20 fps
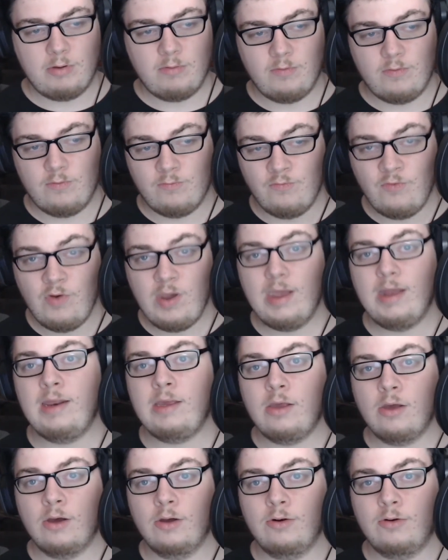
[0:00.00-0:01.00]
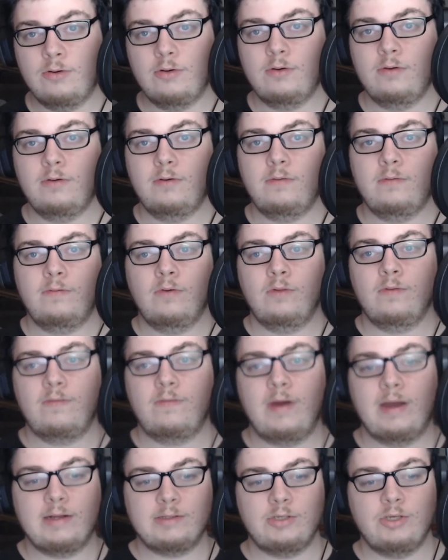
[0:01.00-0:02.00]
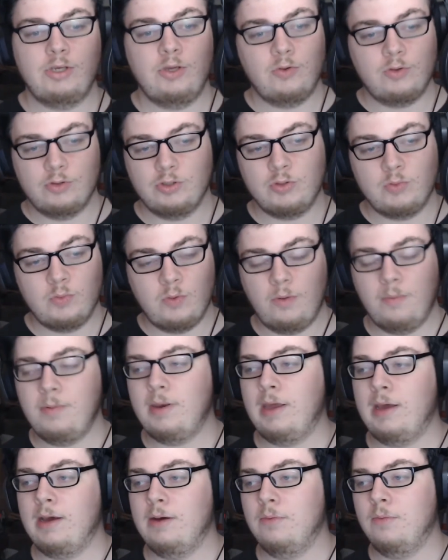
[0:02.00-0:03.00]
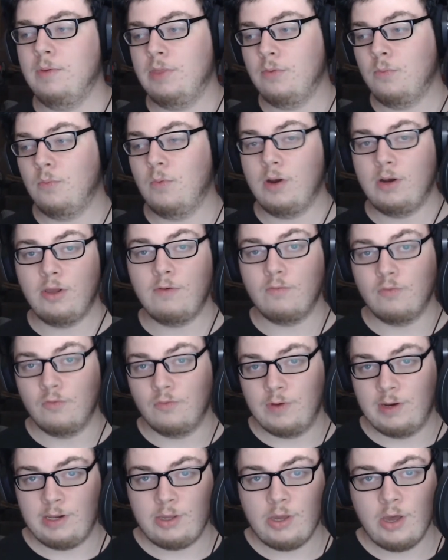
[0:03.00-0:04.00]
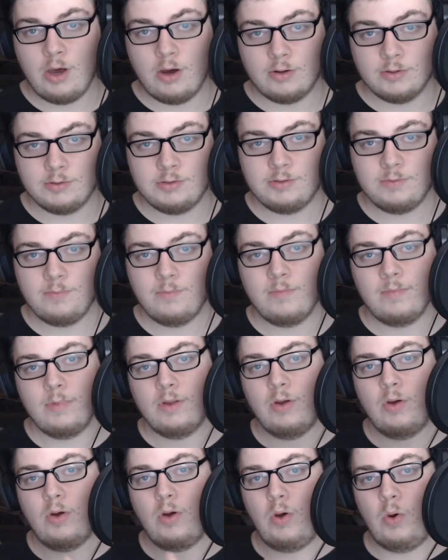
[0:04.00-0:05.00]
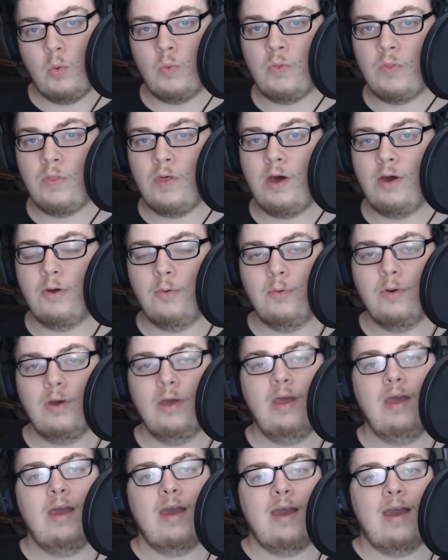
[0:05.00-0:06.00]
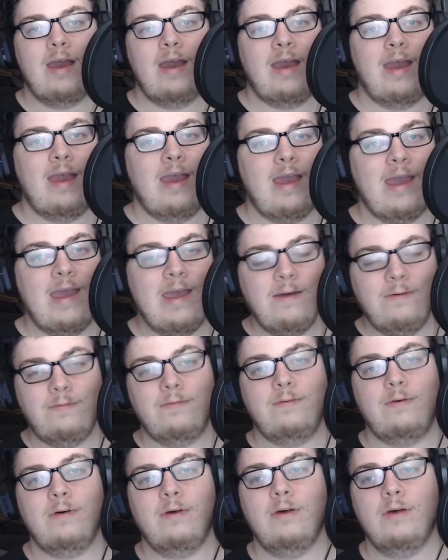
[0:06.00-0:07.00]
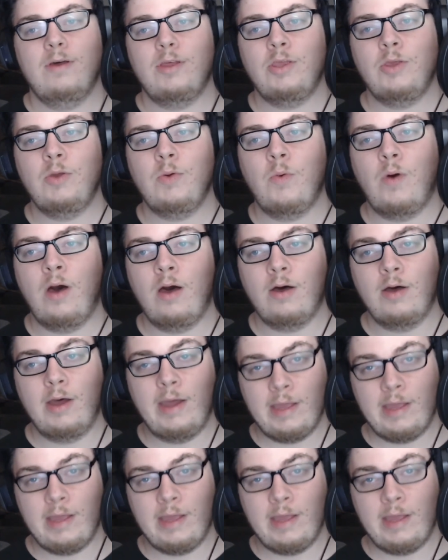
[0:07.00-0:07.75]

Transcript: really good for the fact that you can swap it out with the one you've already got. Although if you are a